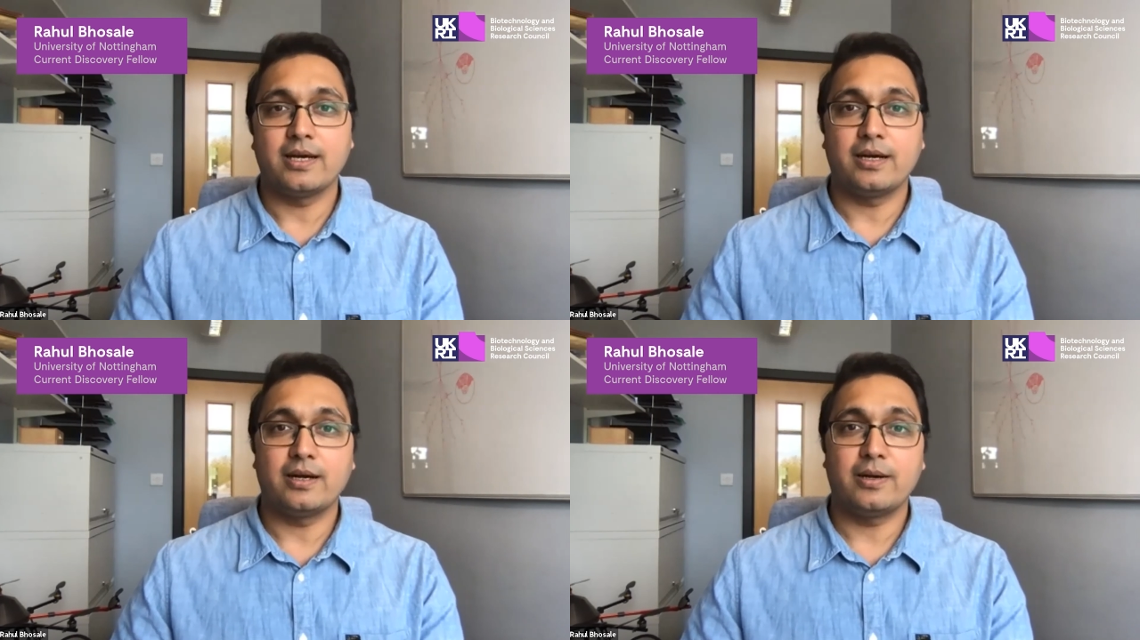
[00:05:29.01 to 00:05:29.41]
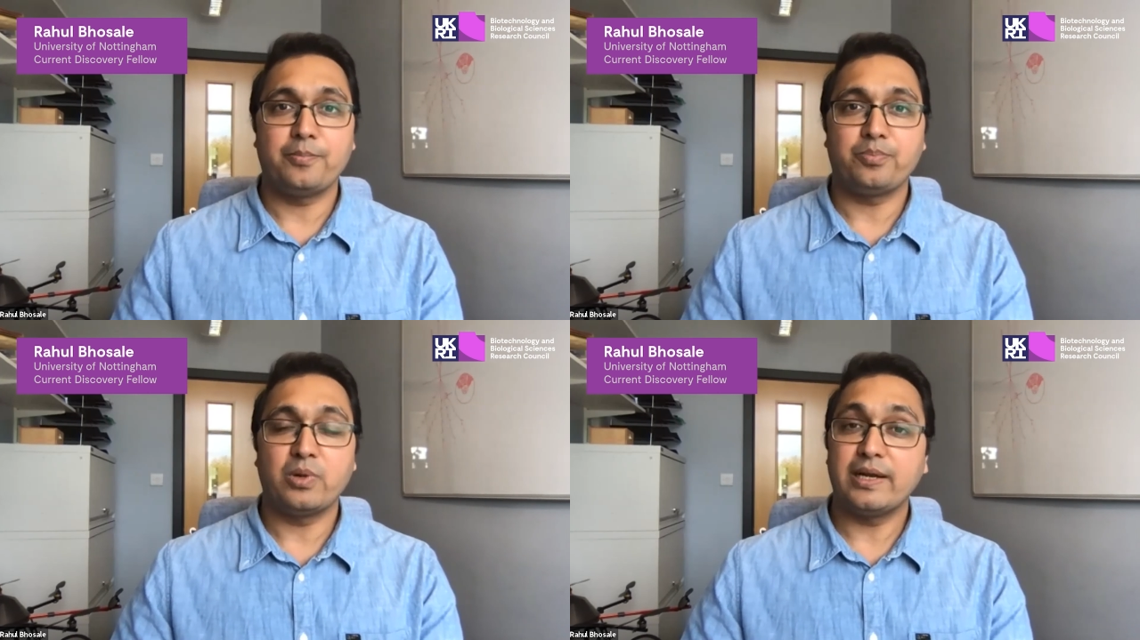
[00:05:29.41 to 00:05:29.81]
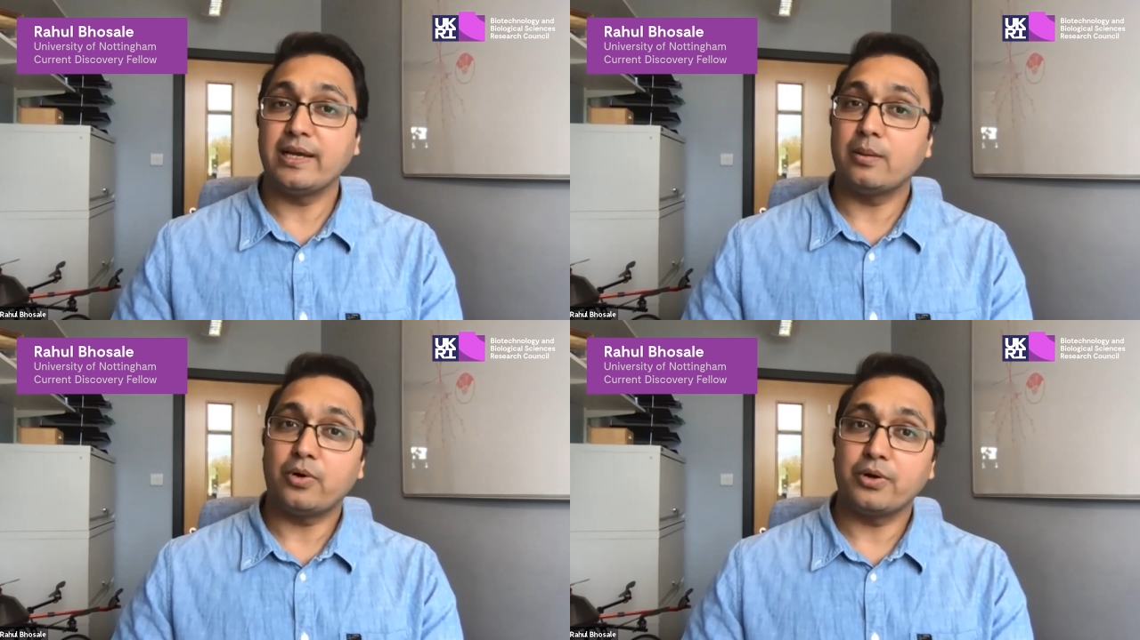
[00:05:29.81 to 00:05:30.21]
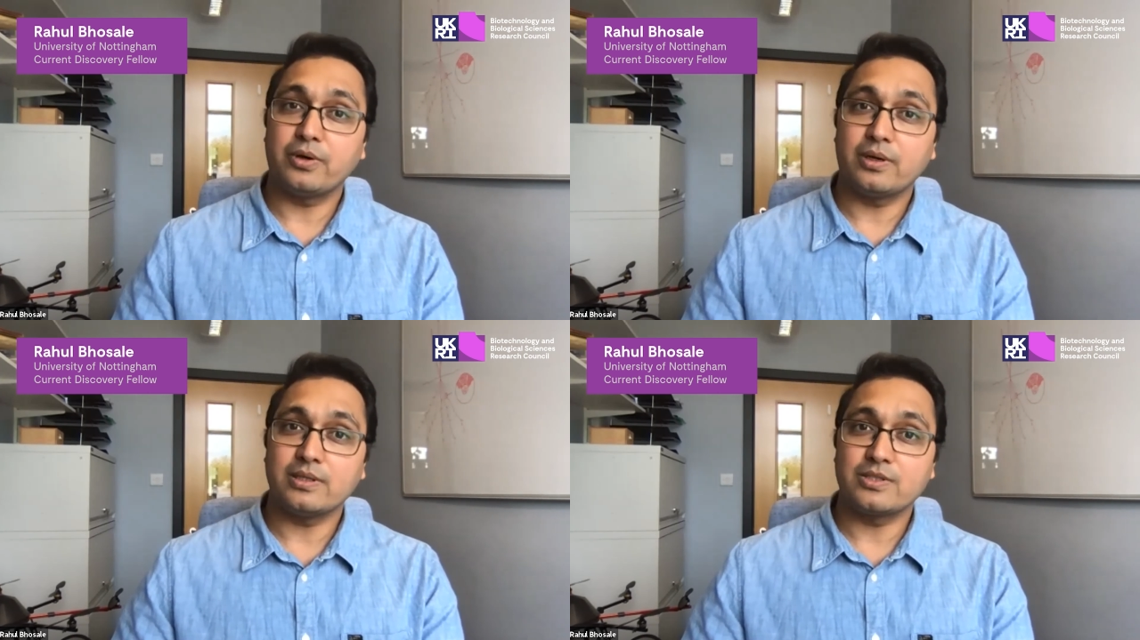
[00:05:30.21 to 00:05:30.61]
building upon
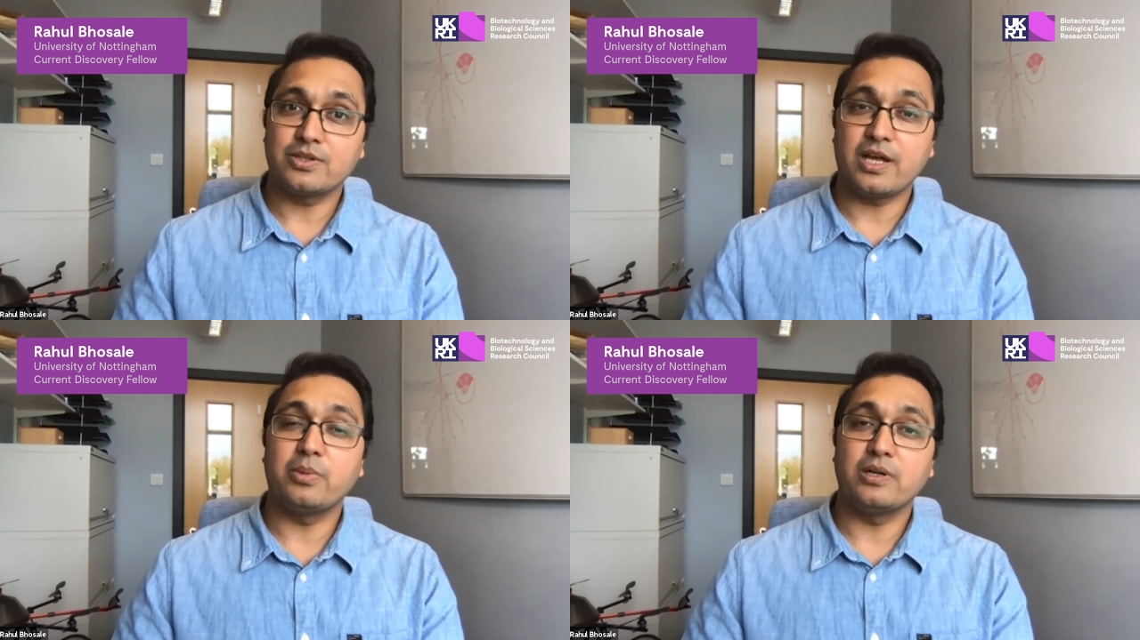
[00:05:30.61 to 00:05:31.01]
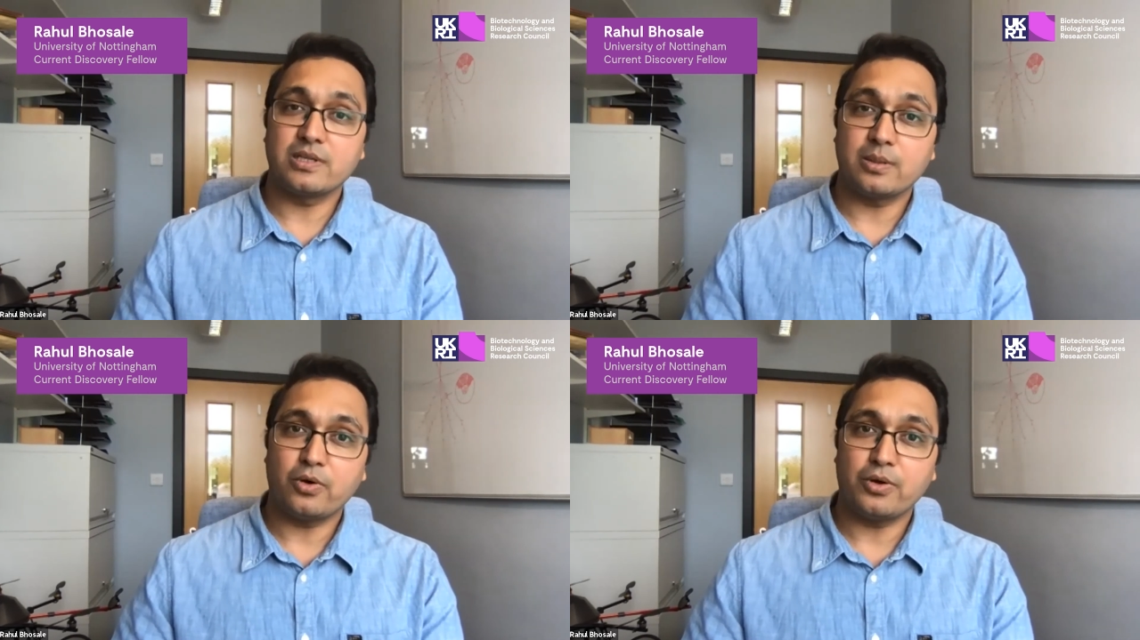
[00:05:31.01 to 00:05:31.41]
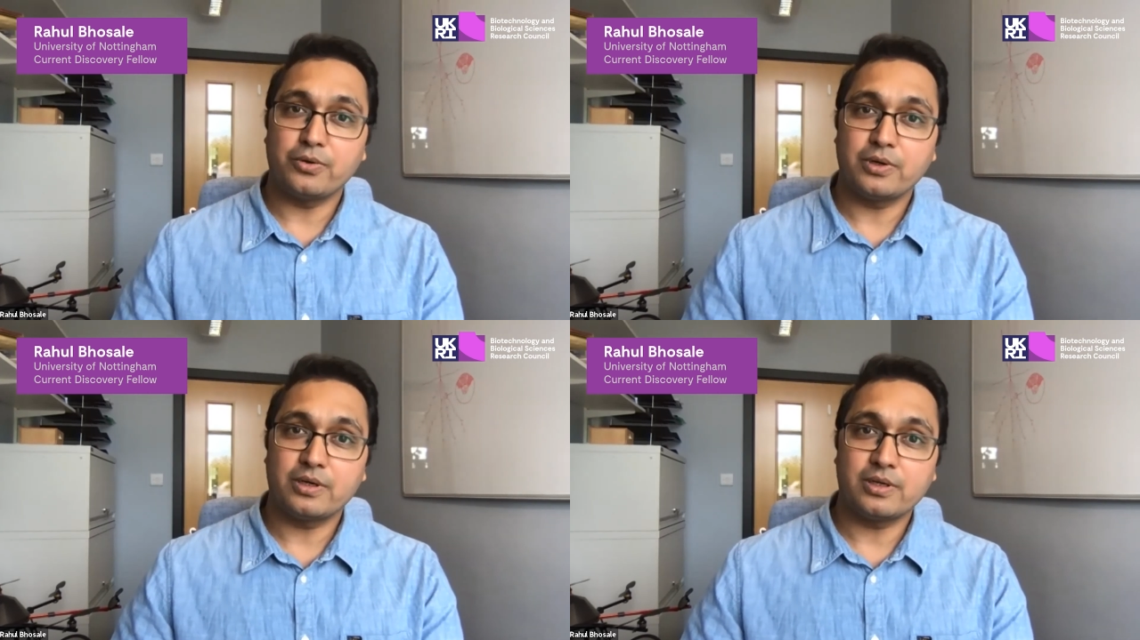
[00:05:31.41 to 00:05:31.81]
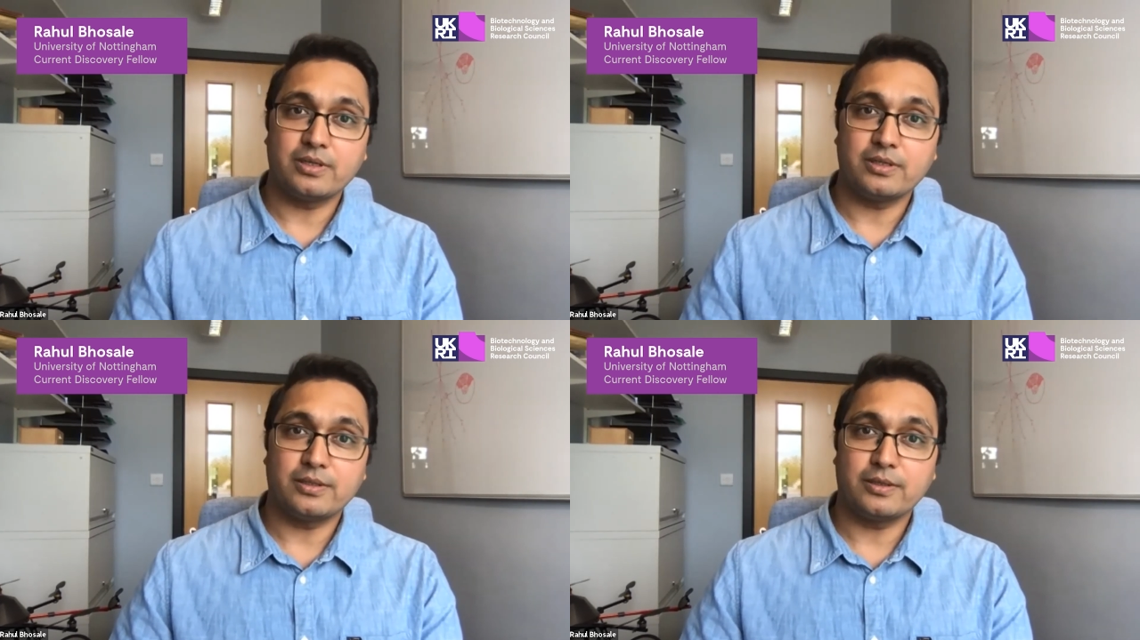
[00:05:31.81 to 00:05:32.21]
your, so that builds upon your
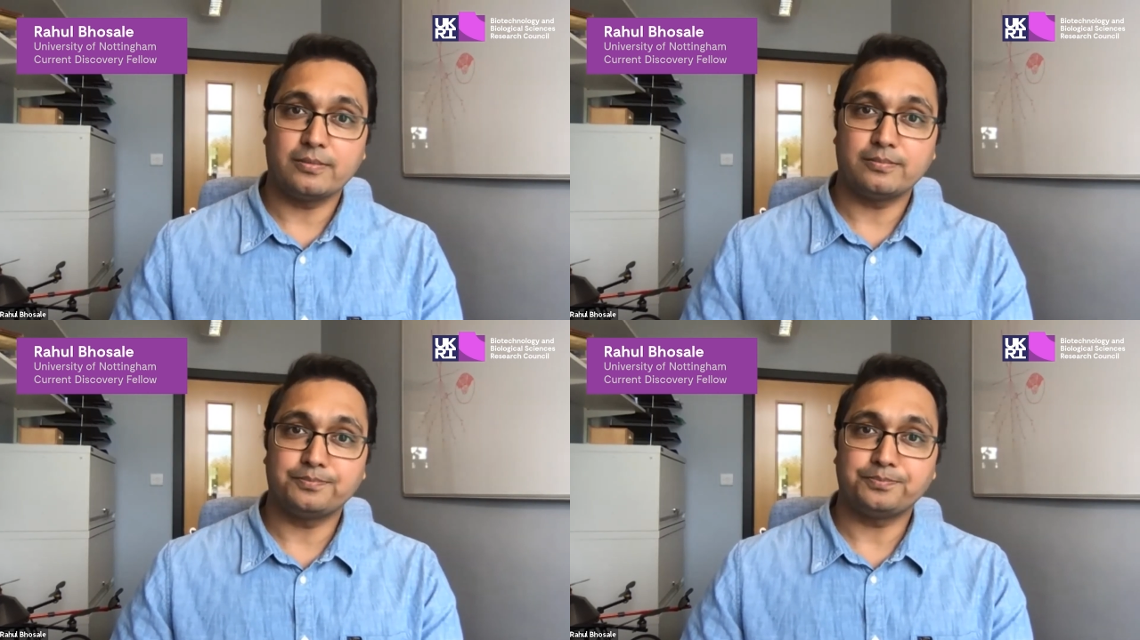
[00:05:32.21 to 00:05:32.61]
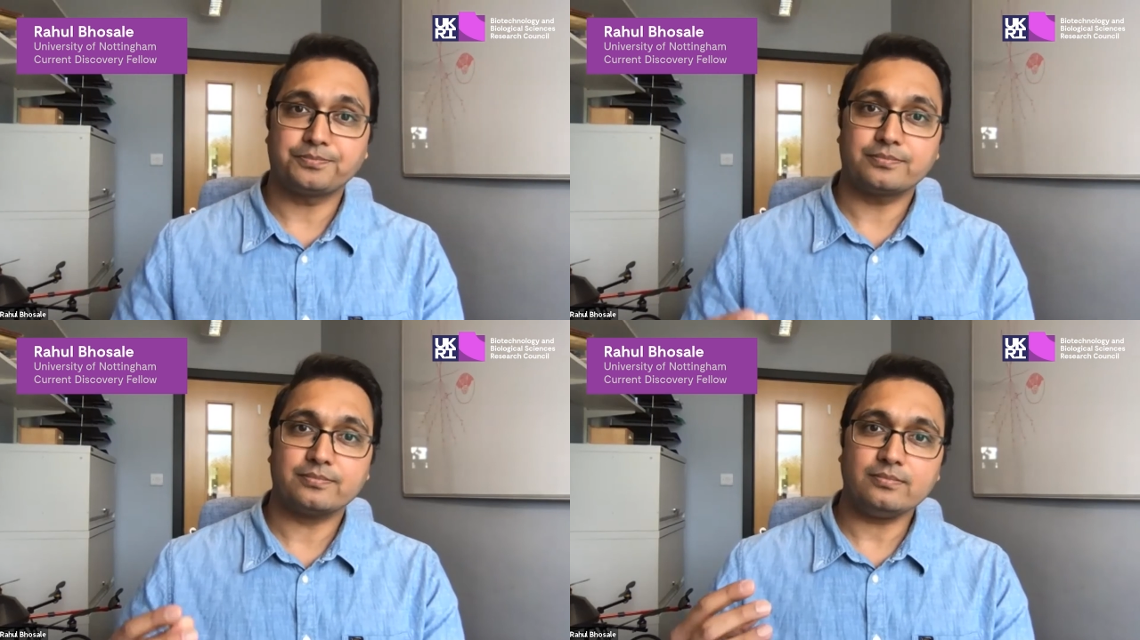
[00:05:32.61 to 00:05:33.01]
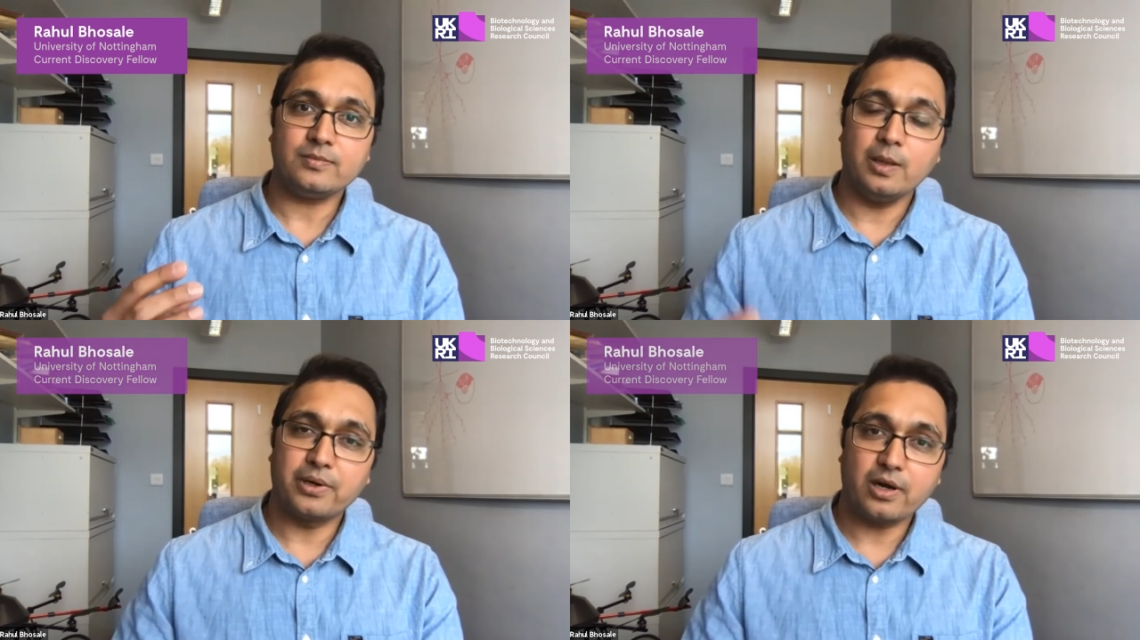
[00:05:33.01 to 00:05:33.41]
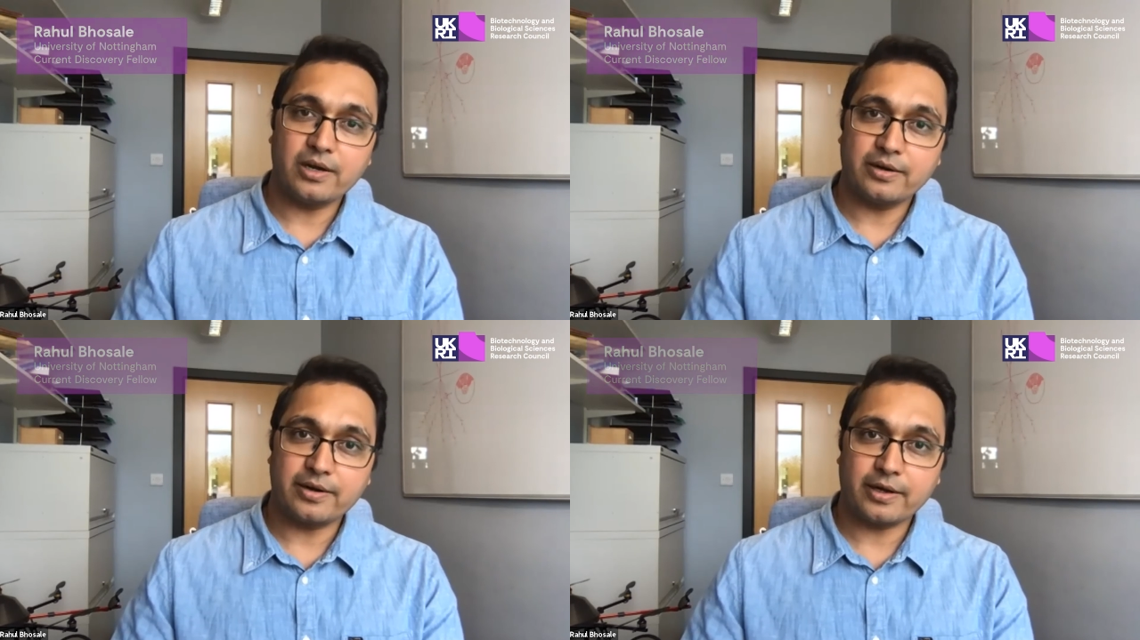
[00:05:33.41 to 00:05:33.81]

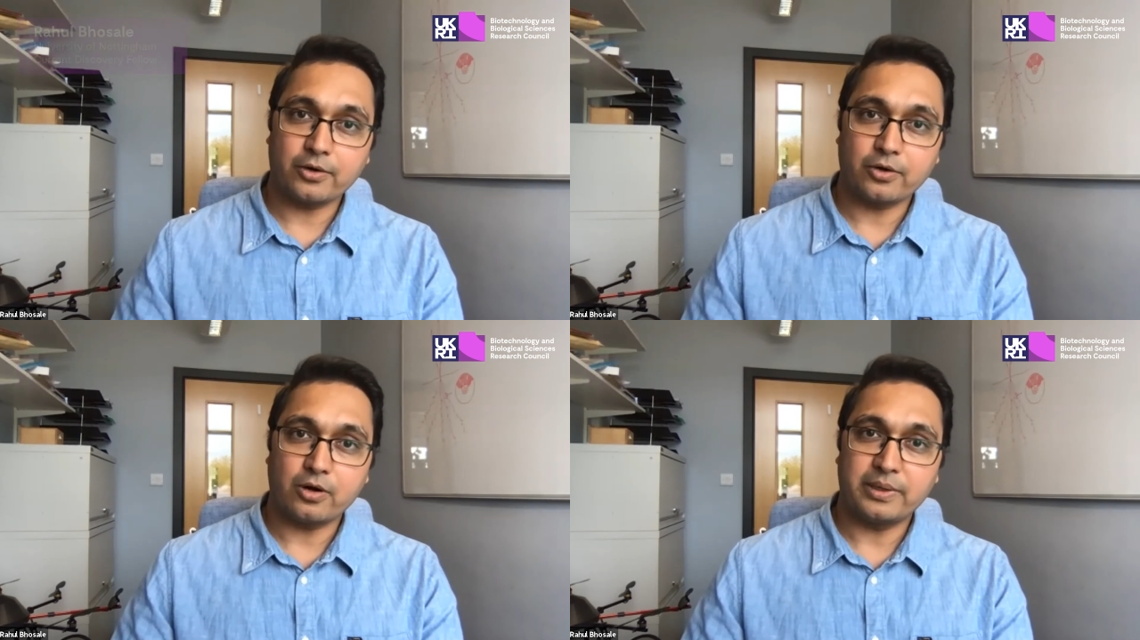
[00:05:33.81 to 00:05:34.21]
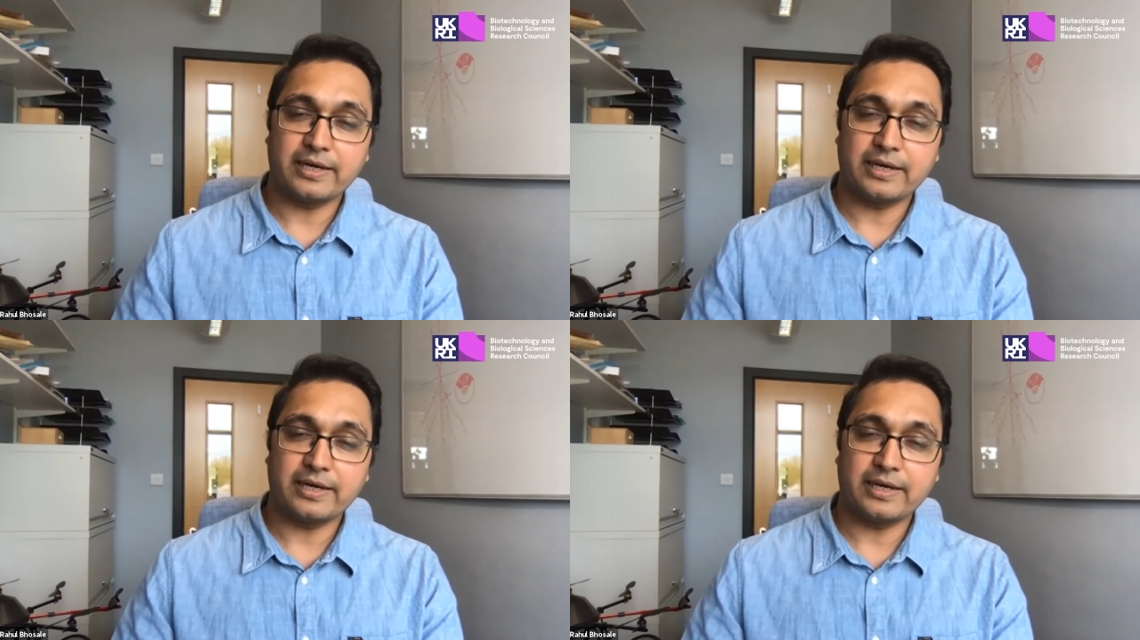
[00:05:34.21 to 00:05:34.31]
prior track record,